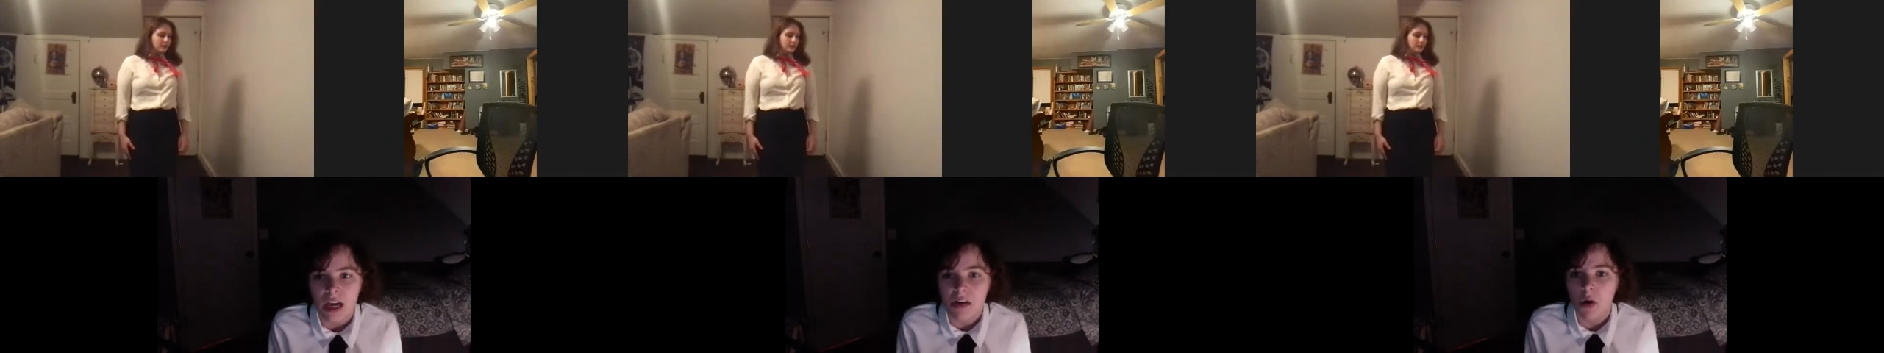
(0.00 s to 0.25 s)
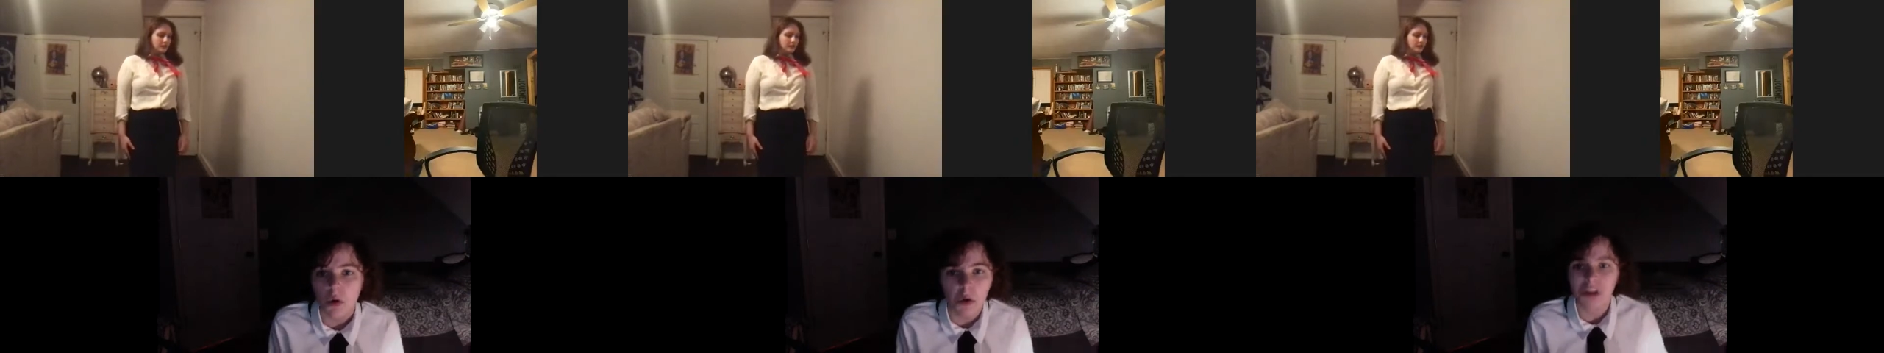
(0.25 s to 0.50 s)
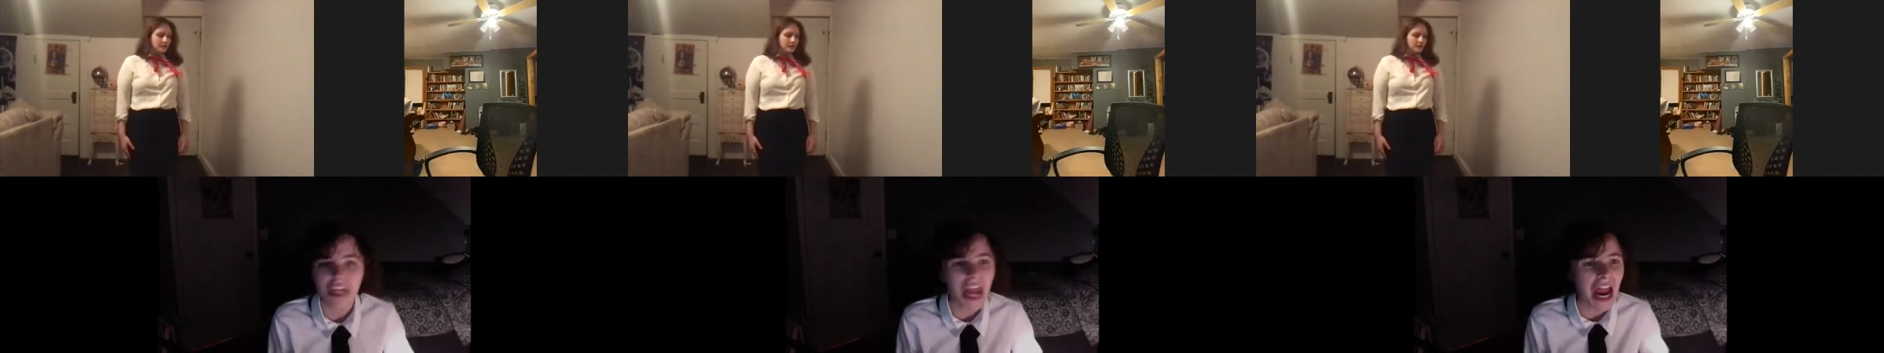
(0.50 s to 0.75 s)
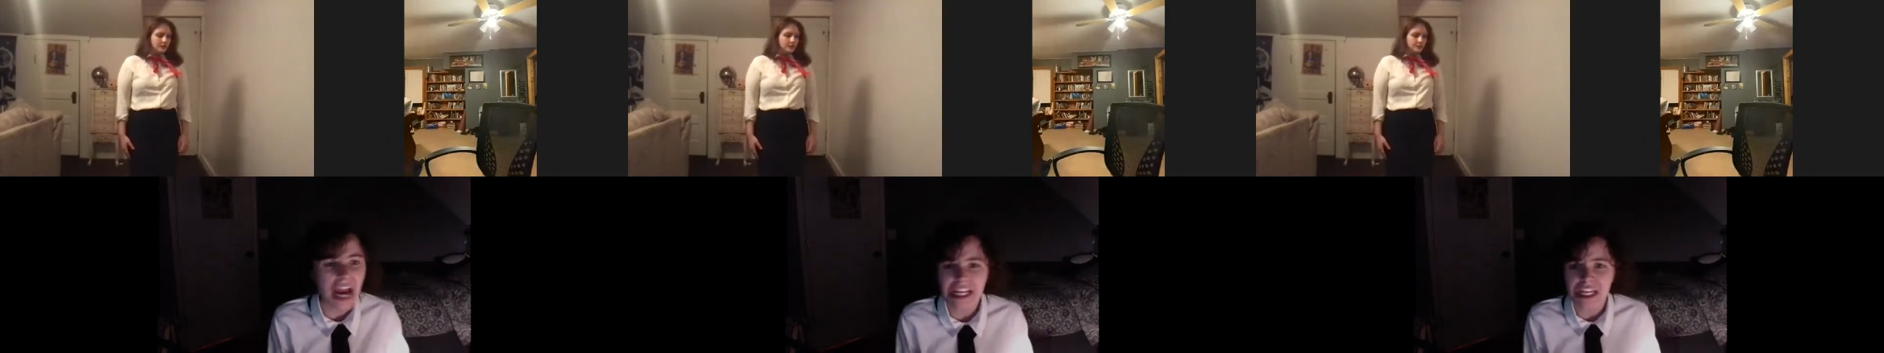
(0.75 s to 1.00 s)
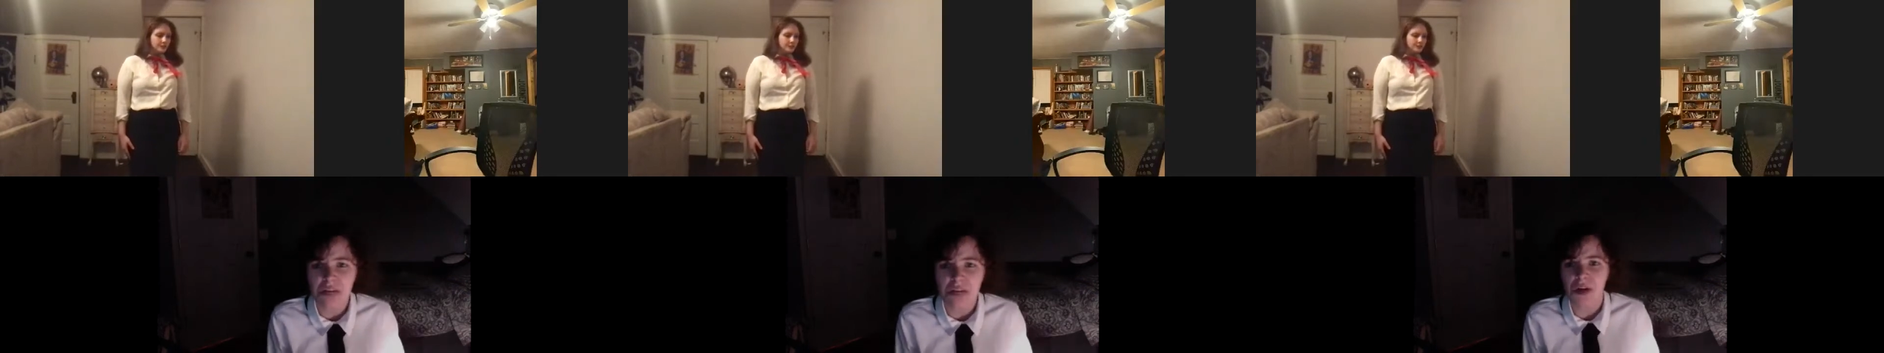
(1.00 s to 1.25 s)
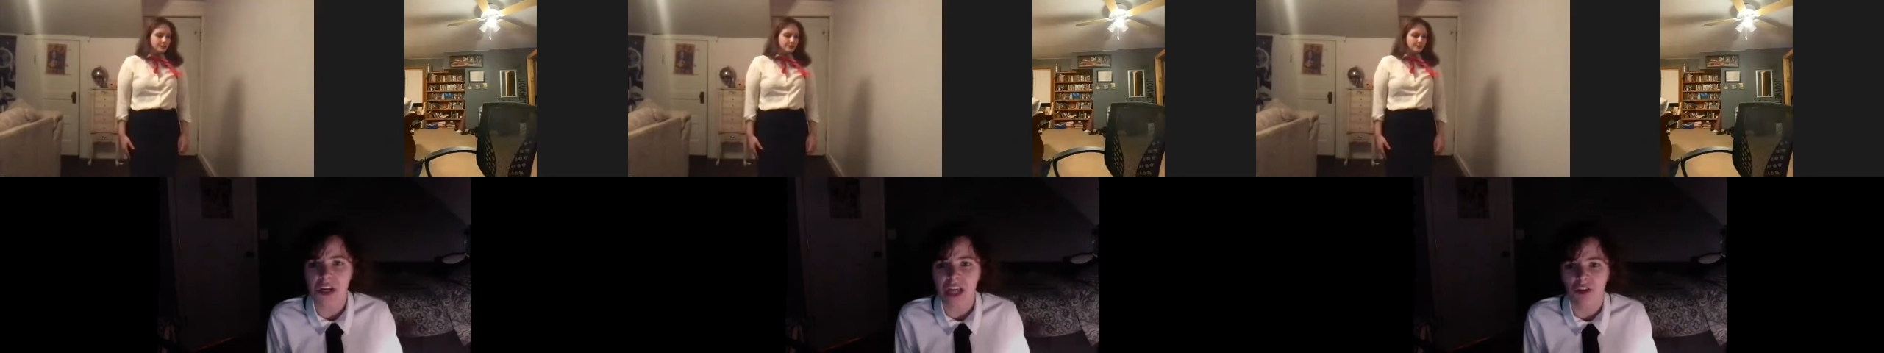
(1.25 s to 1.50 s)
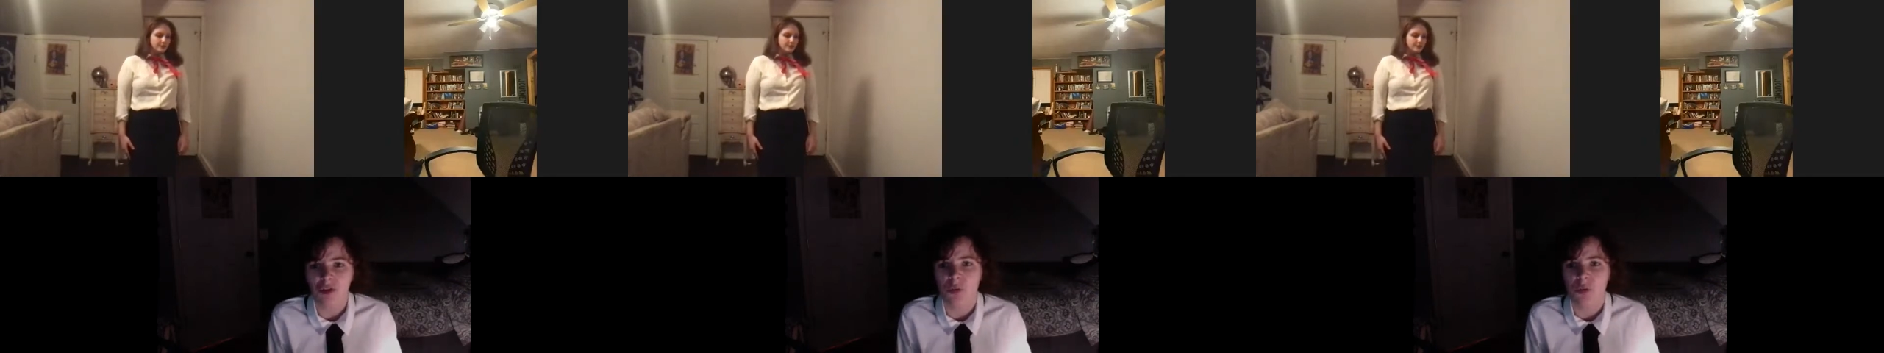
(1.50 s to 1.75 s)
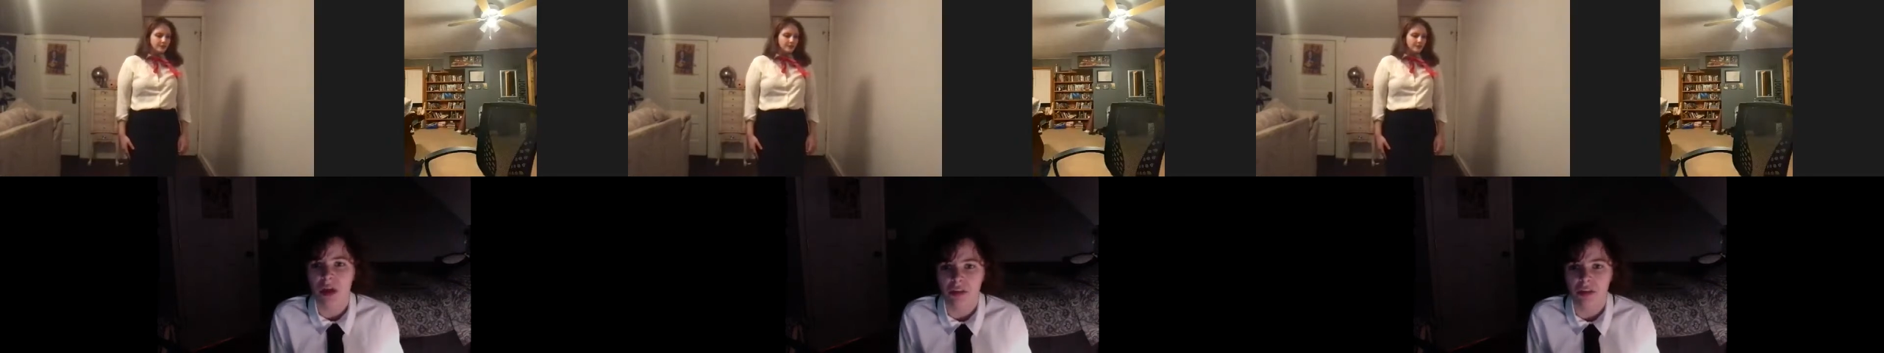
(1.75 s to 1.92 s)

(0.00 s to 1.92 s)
or hold any communication with?